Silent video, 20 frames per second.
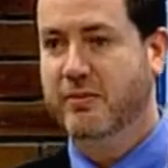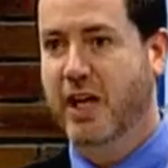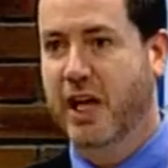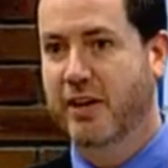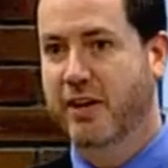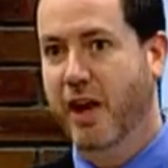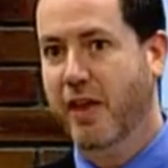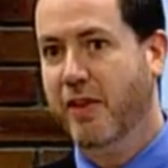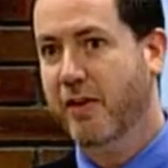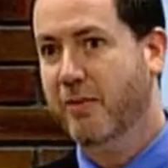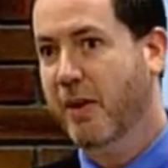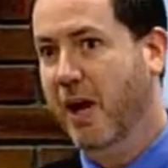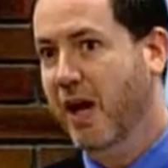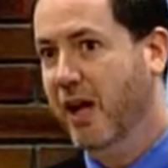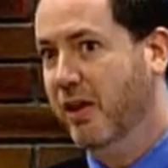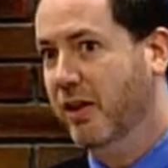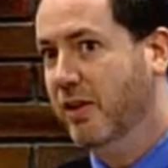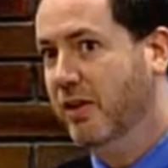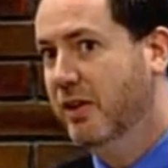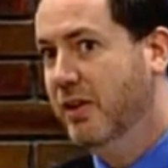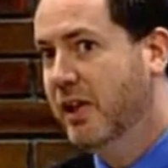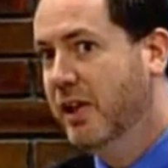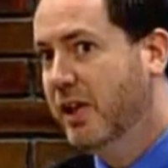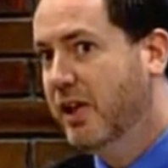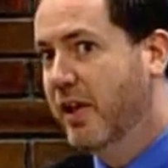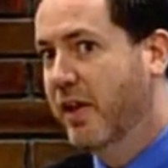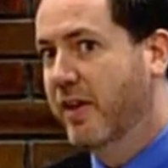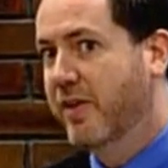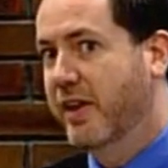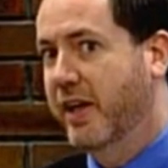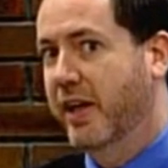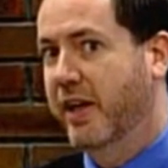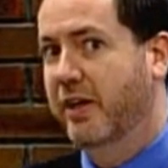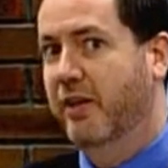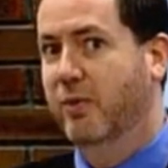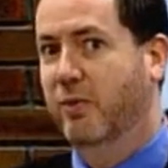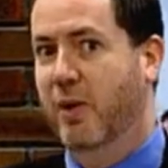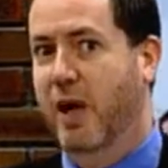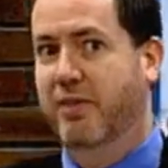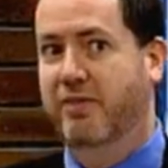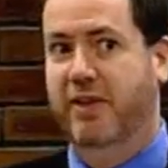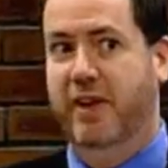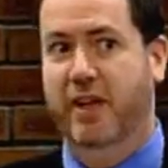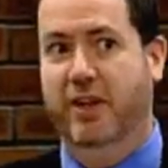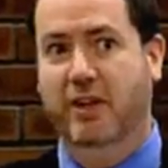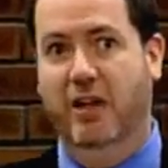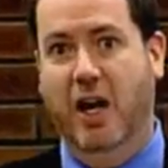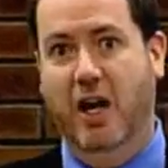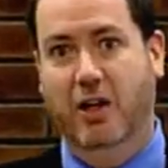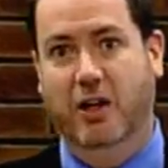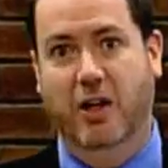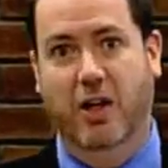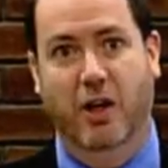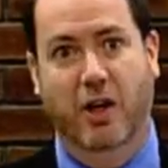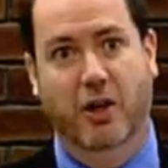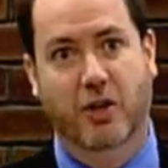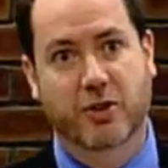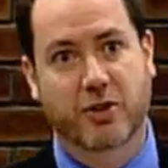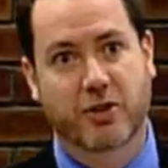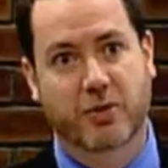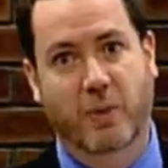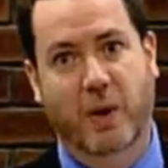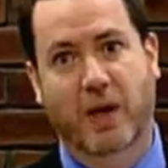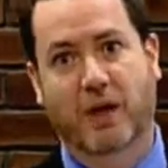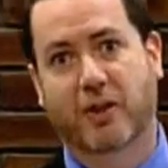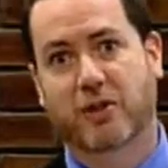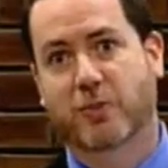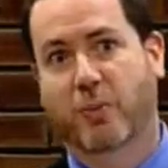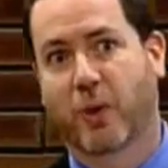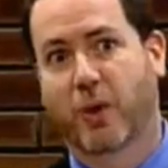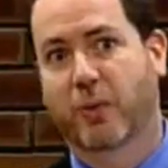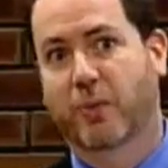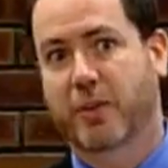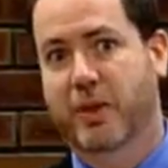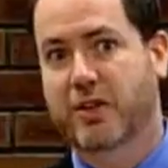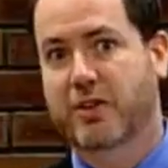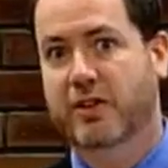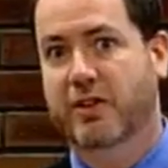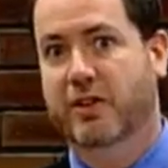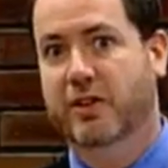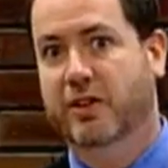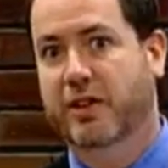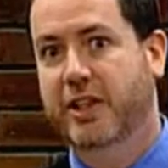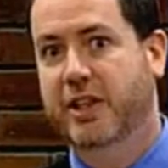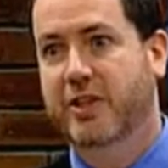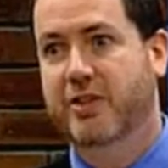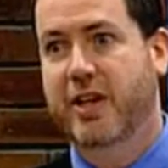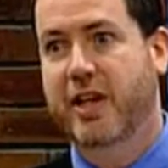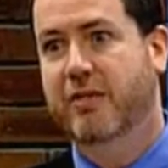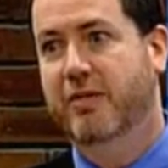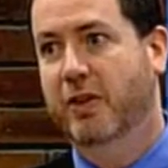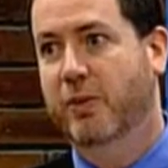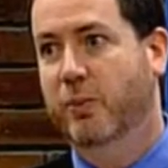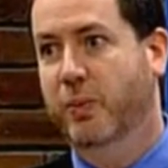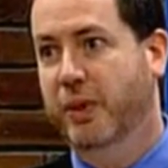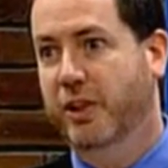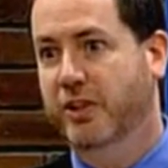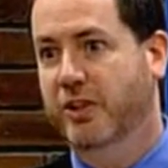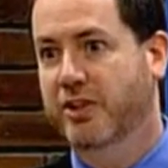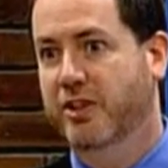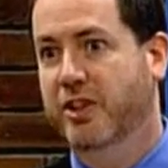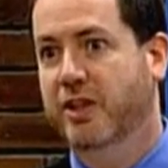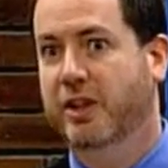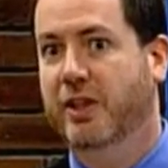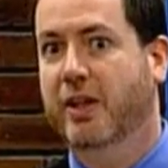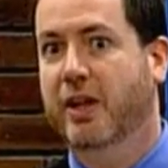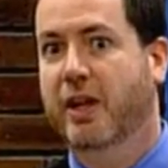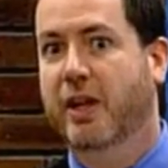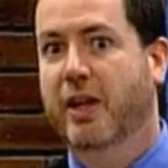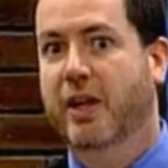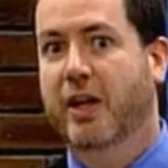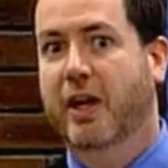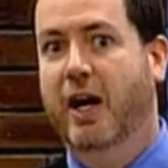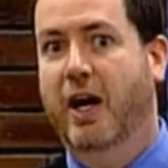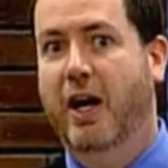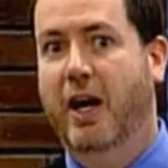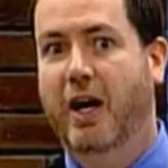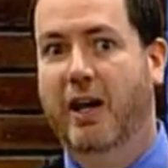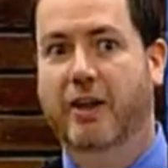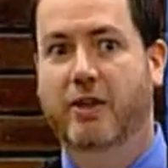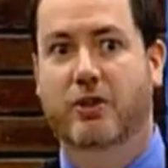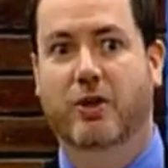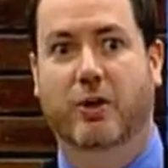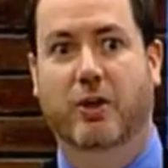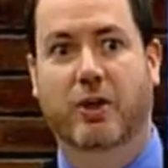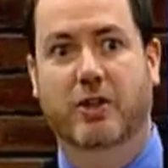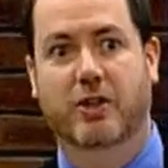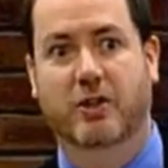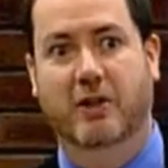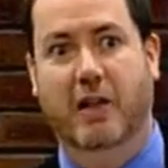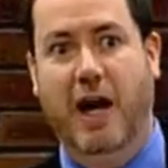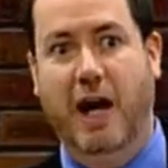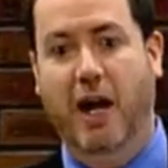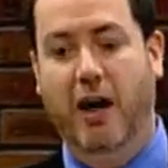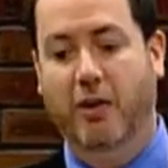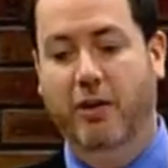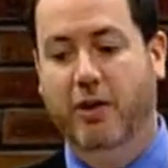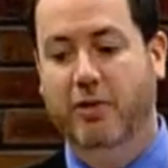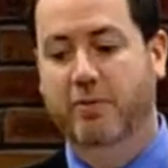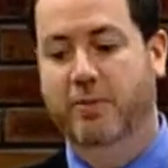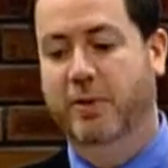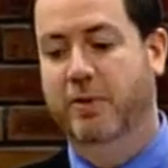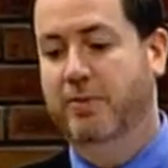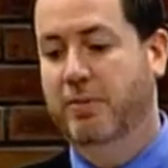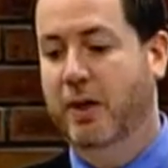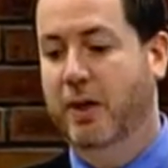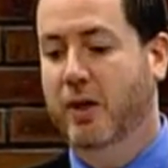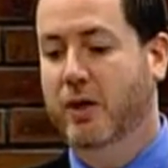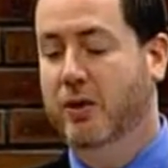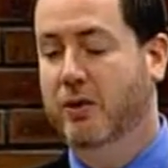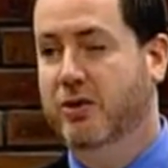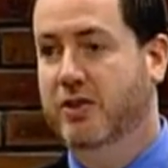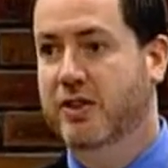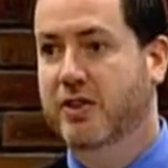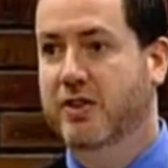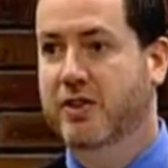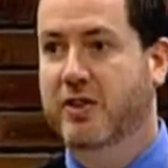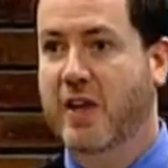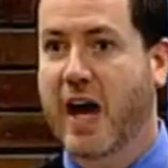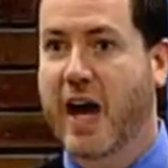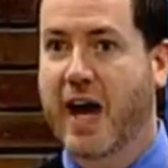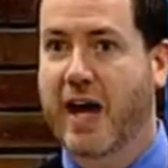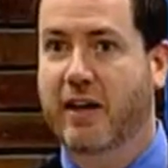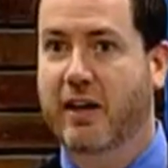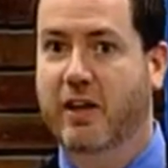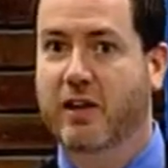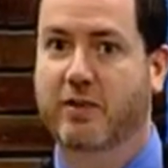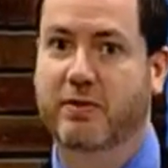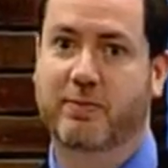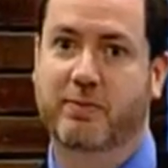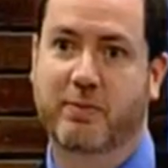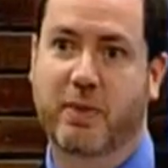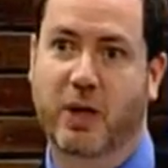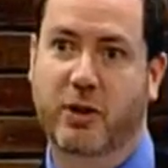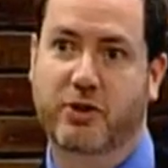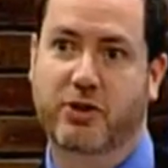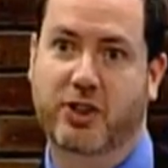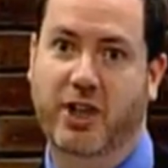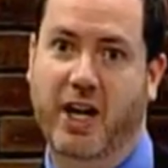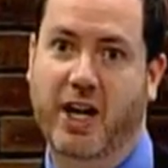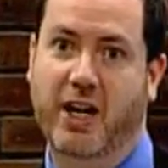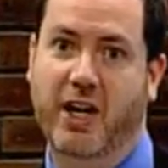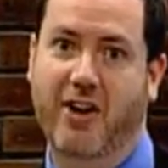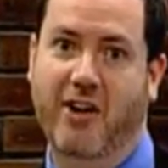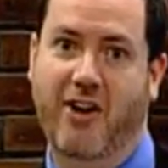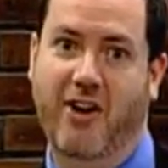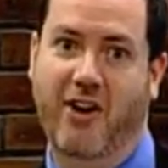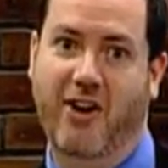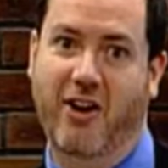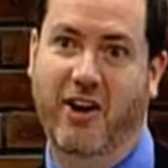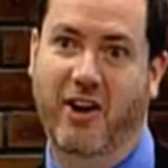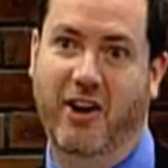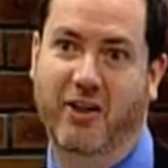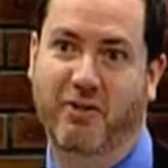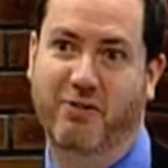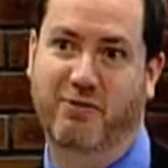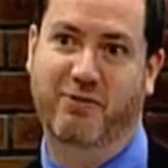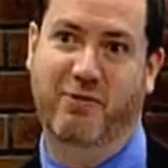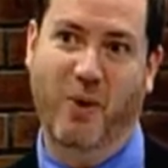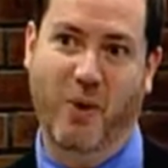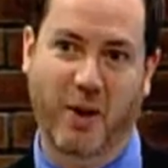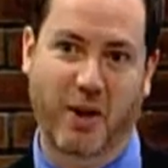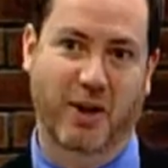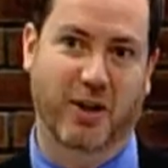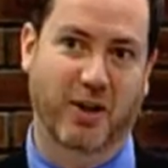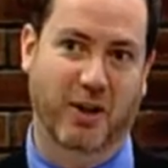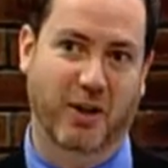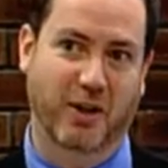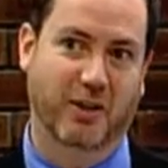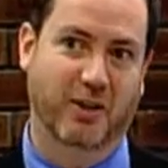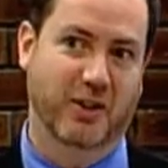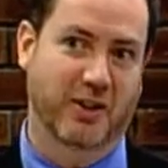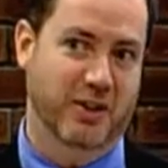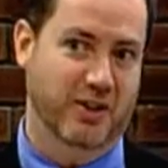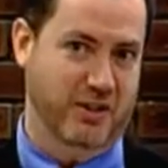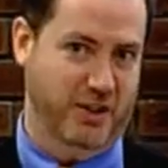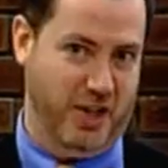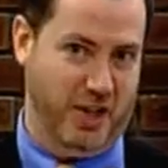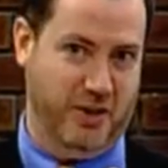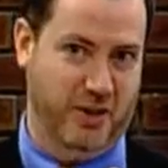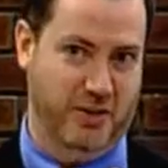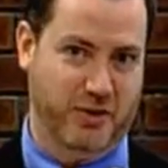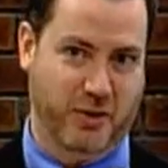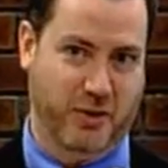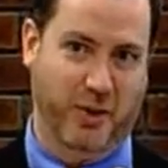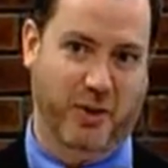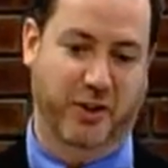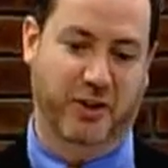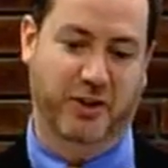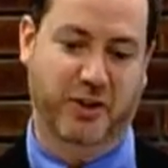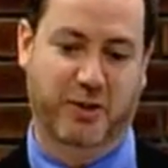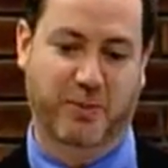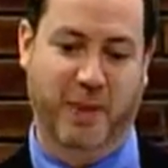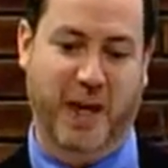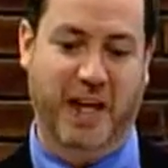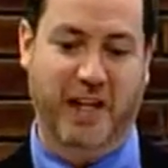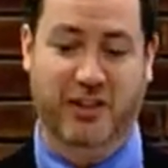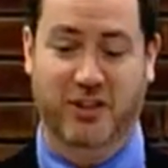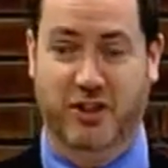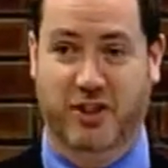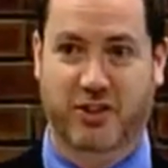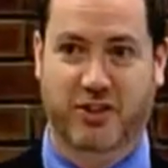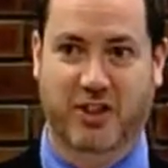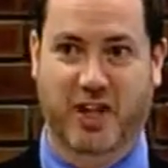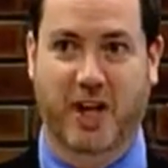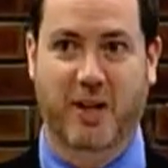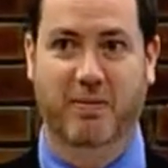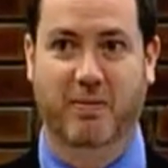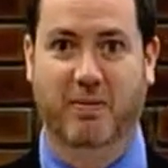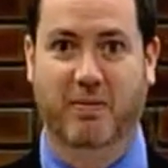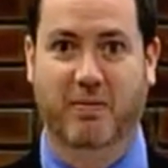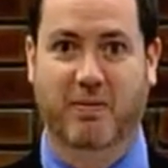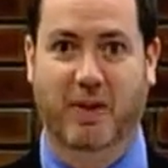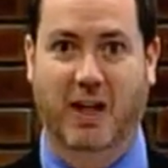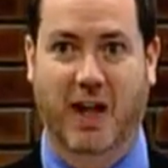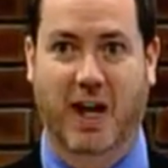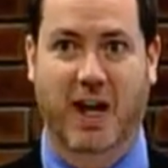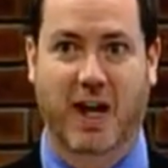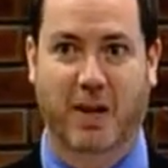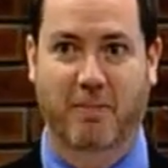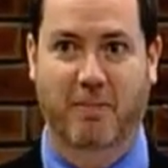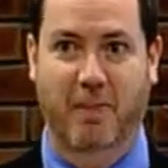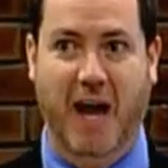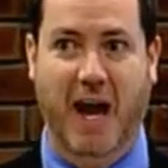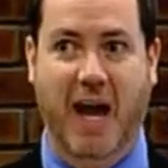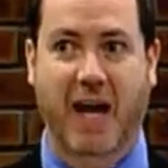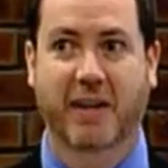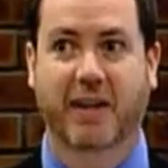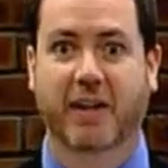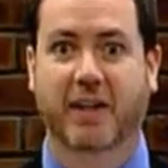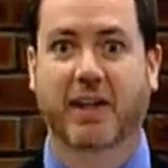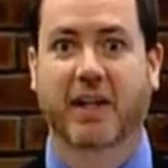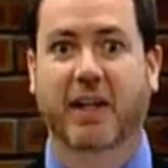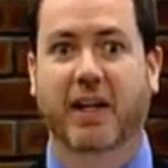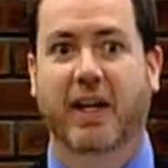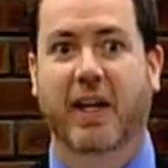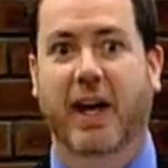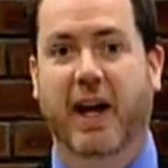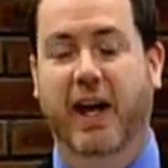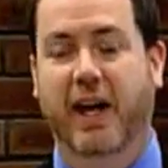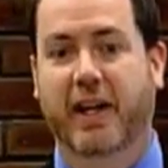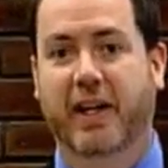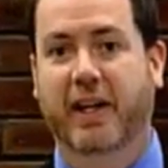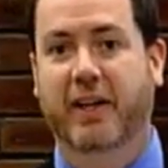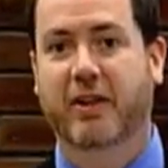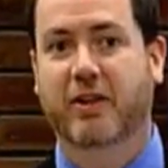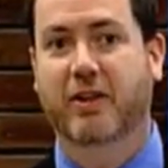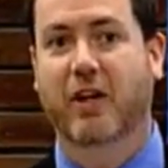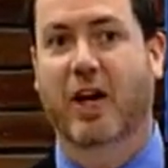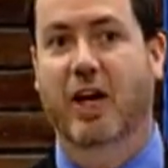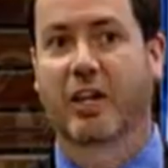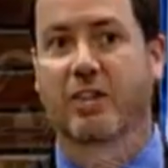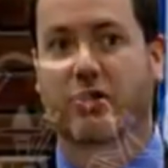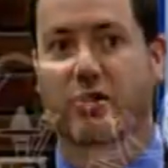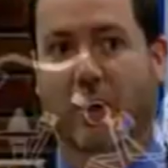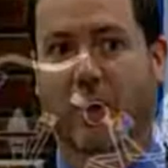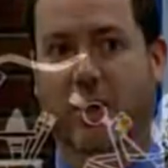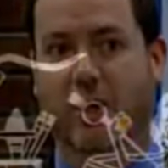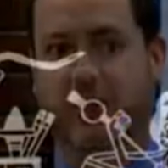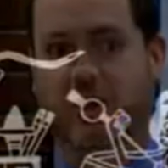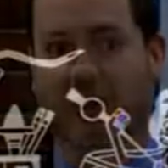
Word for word: Another model that Rafael Larco, as well as more recently David Wilson uh, and George Lau have proposed, is that of moche on foreigner territorial expansion type combat. And uh, George